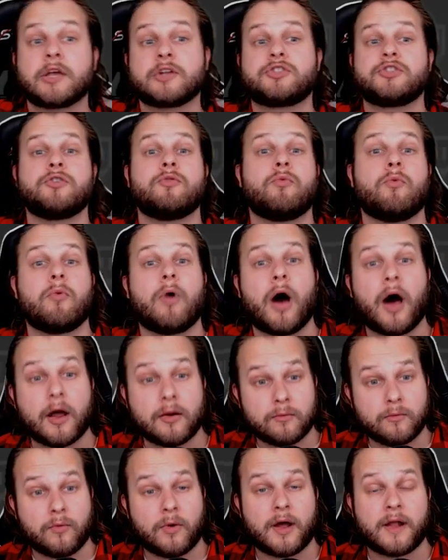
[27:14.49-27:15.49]
Do you
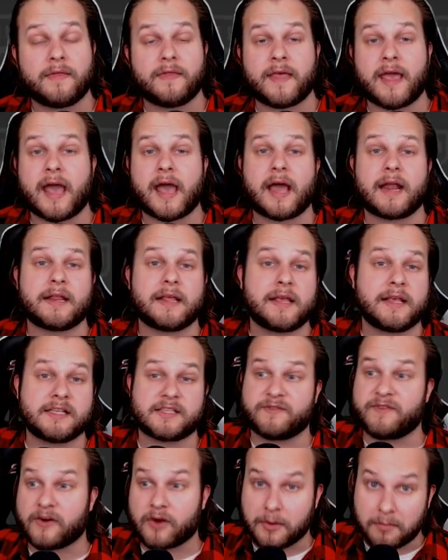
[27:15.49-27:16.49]
want one that
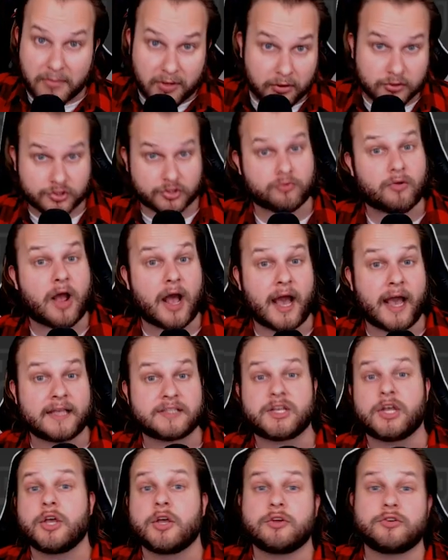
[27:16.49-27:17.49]
is very militarized?